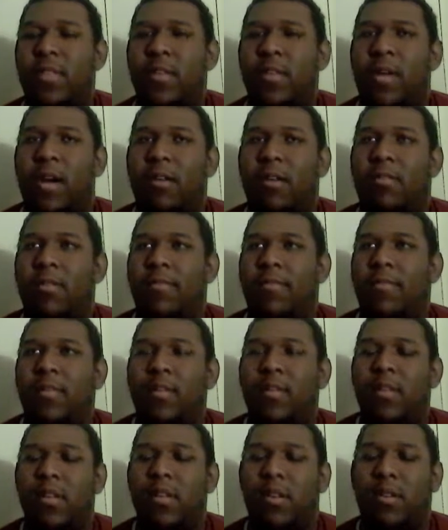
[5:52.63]
power
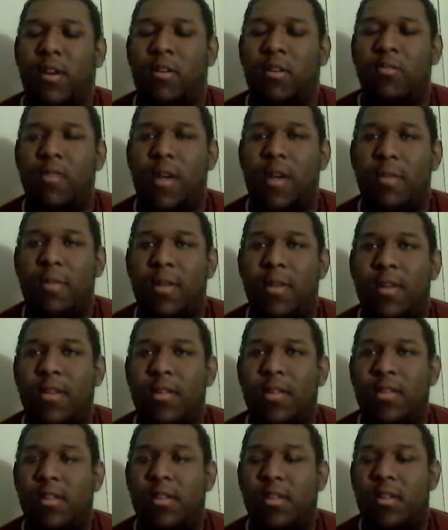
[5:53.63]
of
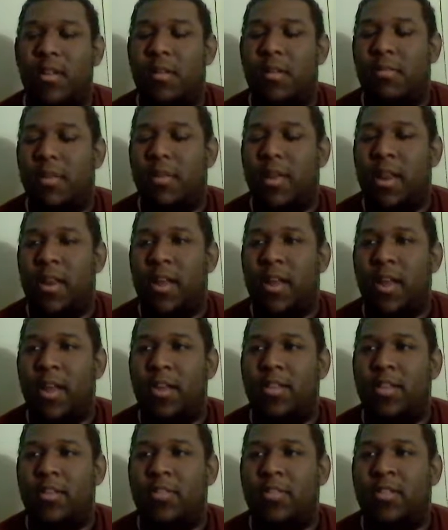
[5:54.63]
Kurama and the
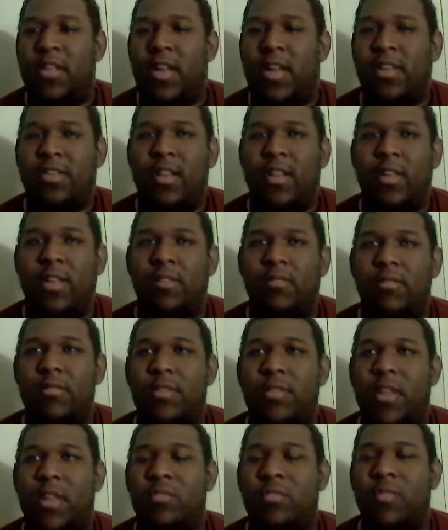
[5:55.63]
Ninetale Sasuke,
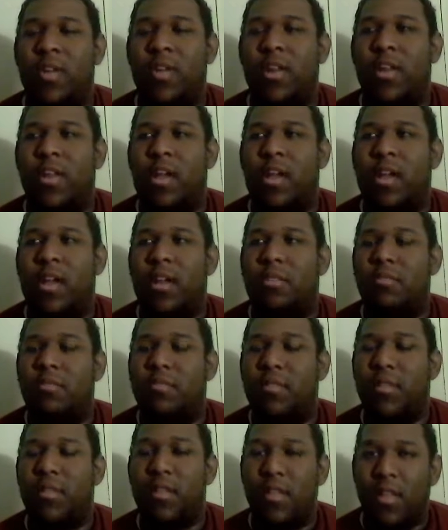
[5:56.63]
his Rinnegan,
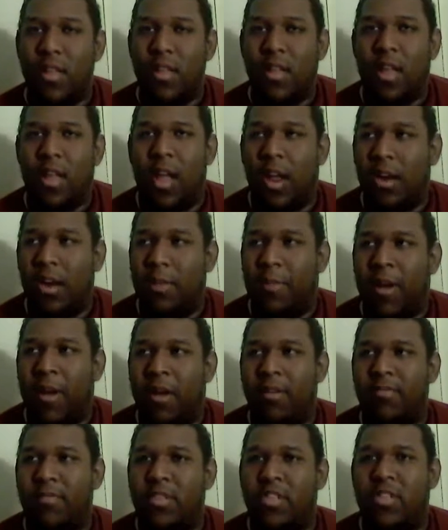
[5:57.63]
and the
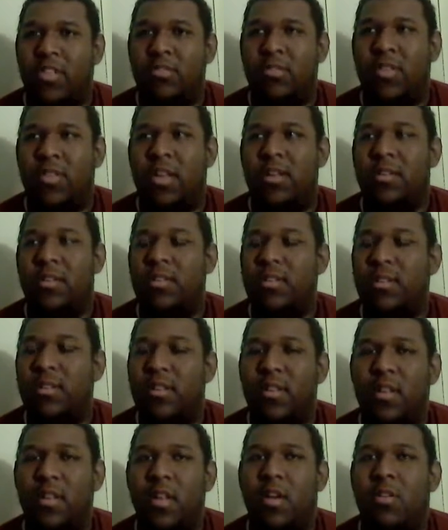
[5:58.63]
power of the using
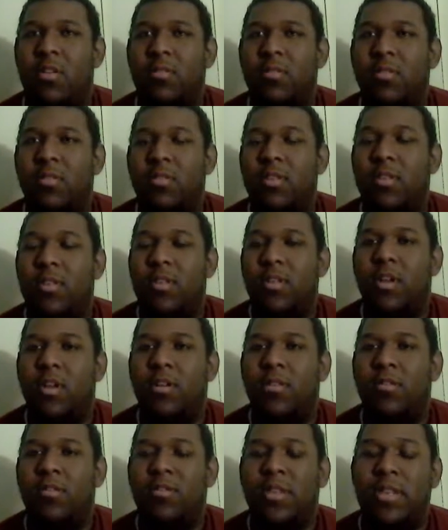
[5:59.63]
the
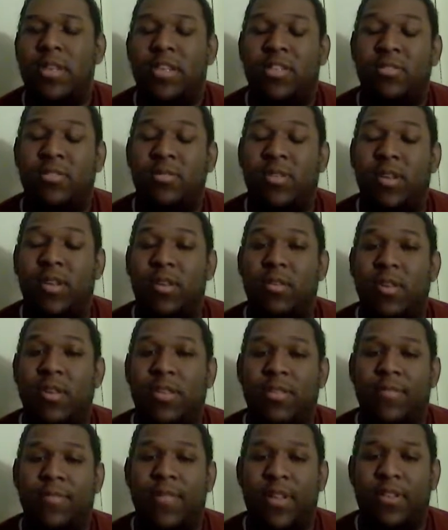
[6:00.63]

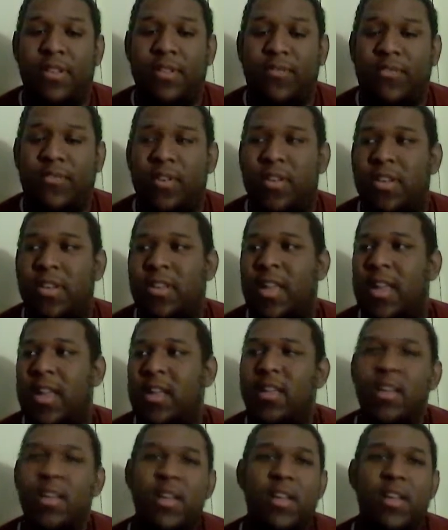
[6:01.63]
Susanoo as a vessel for its attack.